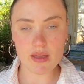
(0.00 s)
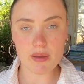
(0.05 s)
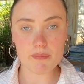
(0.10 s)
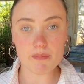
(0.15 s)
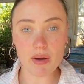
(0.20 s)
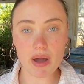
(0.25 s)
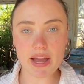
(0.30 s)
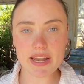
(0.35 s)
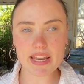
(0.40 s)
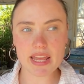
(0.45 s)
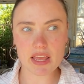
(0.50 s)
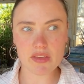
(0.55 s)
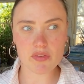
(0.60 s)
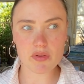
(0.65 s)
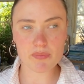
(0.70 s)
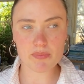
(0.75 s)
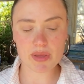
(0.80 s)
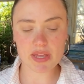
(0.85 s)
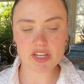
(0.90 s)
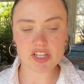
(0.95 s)
might
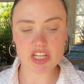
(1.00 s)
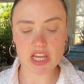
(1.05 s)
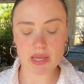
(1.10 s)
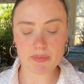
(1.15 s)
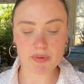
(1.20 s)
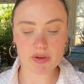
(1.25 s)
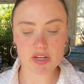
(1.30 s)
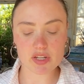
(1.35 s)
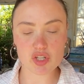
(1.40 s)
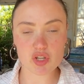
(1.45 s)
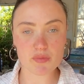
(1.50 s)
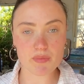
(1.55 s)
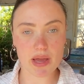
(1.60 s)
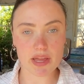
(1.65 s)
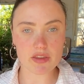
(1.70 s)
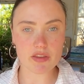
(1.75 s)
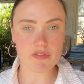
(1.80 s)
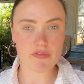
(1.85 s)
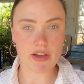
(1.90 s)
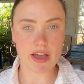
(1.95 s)
even be cheaper to
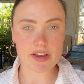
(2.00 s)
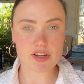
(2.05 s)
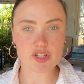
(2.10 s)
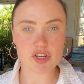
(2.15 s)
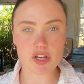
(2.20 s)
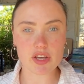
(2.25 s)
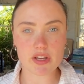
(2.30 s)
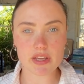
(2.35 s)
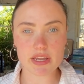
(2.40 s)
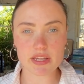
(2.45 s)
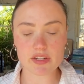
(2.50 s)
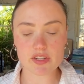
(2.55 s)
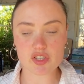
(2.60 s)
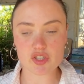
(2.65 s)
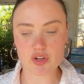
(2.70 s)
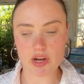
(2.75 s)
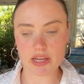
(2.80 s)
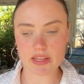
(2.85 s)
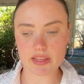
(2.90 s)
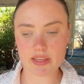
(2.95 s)
manufacture in
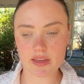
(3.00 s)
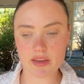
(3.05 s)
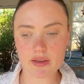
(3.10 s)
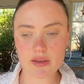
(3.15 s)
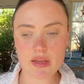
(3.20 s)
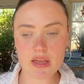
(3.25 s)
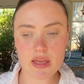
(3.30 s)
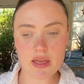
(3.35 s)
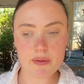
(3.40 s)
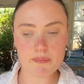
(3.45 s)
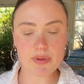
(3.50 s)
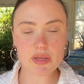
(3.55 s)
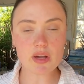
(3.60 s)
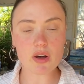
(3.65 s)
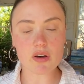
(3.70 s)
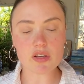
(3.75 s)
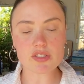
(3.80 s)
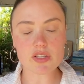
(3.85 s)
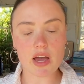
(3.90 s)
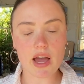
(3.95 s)
Australia
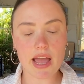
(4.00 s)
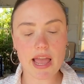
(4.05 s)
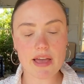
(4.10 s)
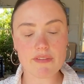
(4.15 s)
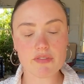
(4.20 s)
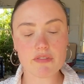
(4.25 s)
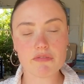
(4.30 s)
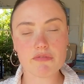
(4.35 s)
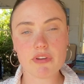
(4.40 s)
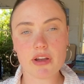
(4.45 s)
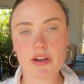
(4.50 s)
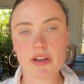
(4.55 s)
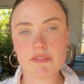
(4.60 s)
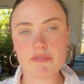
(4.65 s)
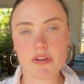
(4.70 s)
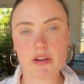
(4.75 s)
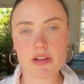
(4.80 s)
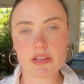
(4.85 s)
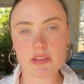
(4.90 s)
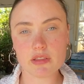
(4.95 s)
because I have a
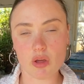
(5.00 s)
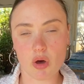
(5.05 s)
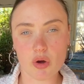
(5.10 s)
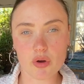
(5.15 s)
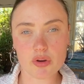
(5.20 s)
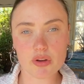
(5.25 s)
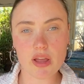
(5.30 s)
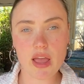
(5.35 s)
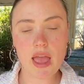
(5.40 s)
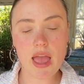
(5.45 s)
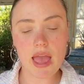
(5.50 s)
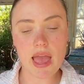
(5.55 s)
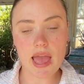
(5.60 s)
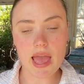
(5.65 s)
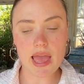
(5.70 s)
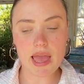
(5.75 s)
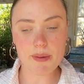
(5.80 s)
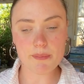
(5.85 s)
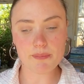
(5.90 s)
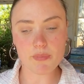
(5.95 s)
very low
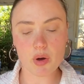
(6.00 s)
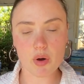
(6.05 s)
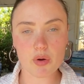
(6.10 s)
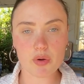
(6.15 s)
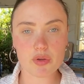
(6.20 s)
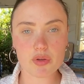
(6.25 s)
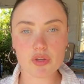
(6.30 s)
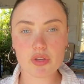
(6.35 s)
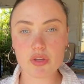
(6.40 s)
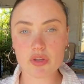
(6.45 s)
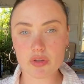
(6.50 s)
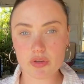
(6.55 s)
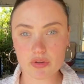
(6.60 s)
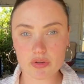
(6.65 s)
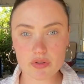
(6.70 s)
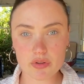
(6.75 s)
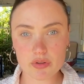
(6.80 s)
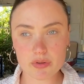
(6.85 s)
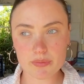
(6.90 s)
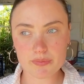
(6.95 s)

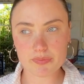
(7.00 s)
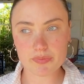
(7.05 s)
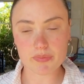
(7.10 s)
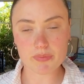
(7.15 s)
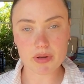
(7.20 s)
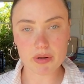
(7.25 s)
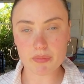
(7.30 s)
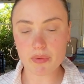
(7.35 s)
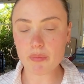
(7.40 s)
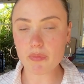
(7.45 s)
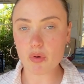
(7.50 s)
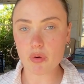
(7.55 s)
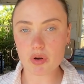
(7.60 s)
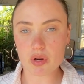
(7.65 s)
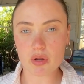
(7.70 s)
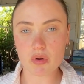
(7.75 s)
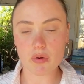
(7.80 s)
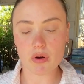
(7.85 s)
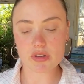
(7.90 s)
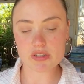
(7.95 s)
MOQ, minimum order
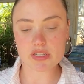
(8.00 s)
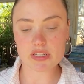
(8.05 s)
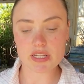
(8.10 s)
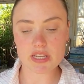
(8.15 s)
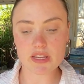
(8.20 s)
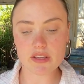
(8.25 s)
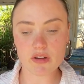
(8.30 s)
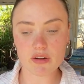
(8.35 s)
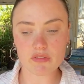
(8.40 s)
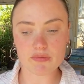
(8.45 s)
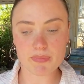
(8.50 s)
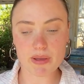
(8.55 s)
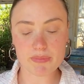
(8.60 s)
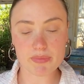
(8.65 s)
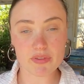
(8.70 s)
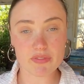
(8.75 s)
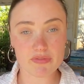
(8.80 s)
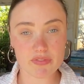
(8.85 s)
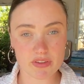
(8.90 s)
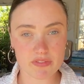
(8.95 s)
quantity, of maybe
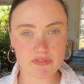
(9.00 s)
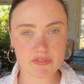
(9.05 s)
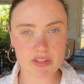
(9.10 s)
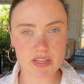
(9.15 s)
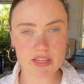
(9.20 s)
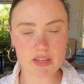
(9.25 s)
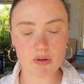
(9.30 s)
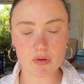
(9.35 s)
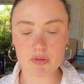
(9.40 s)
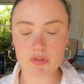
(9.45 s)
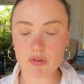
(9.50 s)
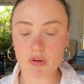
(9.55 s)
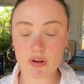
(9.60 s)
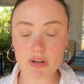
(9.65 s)
50 or